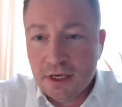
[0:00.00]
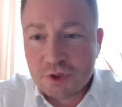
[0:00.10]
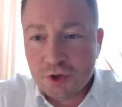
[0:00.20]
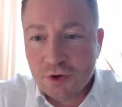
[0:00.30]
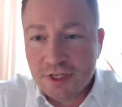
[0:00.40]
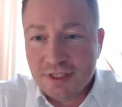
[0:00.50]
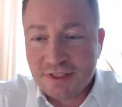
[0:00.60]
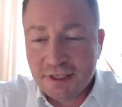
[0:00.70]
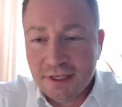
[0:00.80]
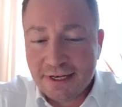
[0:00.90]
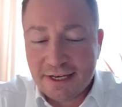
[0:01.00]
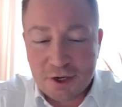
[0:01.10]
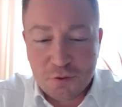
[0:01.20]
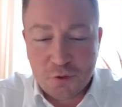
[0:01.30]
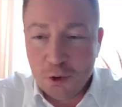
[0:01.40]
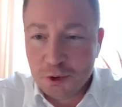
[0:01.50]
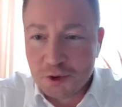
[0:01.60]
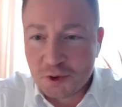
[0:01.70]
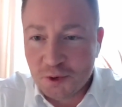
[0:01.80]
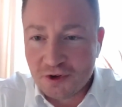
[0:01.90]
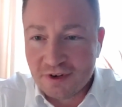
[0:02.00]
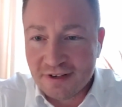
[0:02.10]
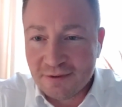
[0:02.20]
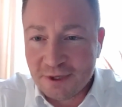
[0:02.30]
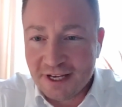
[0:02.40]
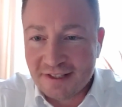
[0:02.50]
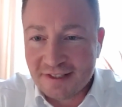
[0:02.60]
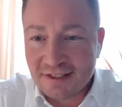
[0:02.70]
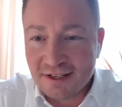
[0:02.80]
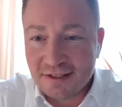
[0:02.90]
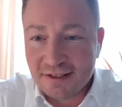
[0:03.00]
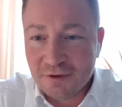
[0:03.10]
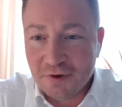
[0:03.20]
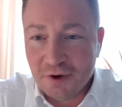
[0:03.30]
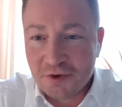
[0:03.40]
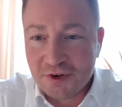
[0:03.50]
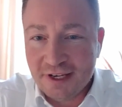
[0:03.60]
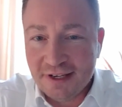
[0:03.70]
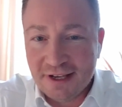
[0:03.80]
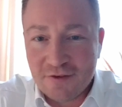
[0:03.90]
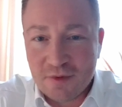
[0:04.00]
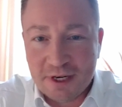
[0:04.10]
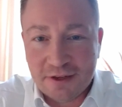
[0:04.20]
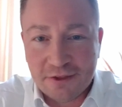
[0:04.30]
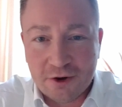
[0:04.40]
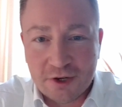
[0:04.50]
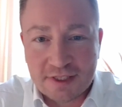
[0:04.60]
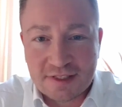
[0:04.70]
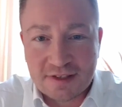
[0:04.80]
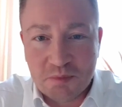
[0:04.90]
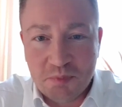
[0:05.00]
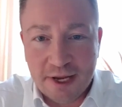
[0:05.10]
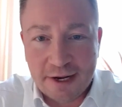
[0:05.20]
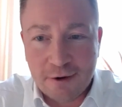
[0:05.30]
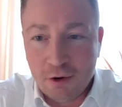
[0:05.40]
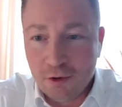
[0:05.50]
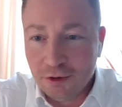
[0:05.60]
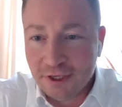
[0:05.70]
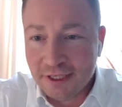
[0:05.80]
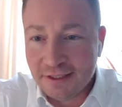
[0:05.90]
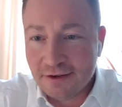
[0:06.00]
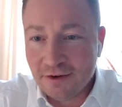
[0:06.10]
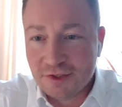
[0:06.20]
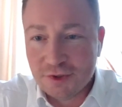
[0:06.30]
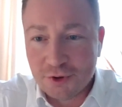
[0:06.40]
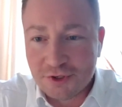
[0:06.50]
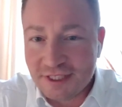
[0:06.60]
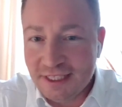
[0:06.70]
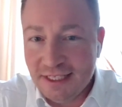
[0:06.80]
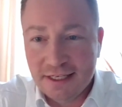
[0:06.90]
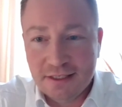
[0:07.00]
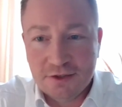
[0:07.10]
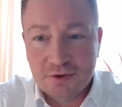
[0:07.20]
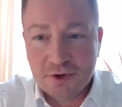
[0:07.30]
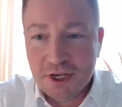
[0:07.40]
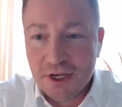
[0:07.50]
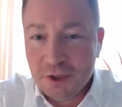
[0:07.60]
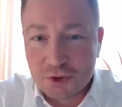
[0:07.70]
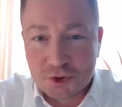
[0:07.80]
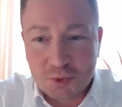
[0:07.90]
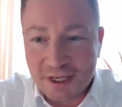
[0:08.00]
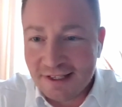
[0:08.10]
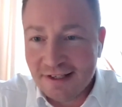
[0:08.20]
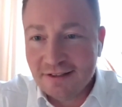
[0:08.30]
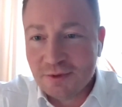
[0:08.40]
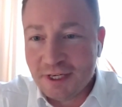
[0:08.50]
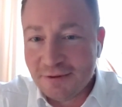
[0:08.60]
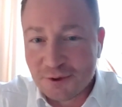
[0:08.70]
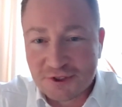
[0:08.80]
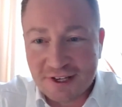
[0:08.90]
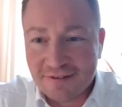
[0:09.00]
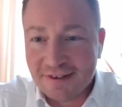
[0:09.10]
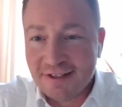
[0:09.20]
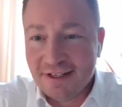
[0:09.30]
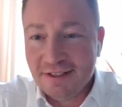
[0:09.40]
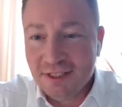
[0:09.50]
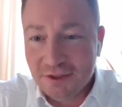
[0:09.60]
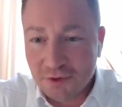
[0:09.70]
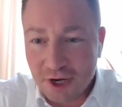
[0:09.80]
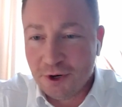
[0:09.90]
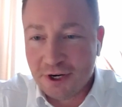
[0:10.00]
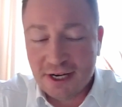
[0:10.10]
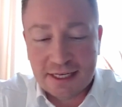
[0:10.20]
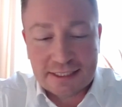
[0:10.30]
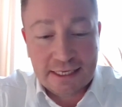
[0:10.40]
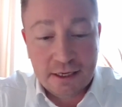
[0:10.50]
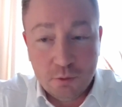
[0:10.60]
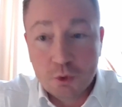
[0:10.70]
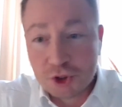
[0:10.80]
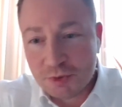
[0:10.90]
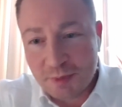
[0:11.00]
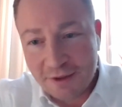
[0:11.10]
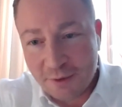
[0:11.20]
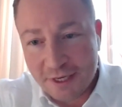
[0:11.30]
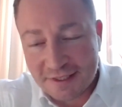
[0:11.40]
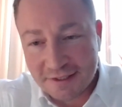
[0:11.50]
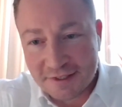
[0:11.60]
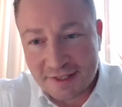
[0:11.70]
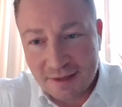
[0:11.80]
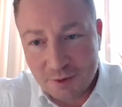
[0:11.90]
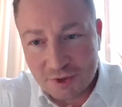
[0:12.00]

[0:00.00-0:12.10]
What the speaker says: So it's still a kind of old school, right? When I started in the foundry, everybody thought it's a black hole and it's dirty and you're sweating 24/7 and you need to work hard, which is, by the way, still the same.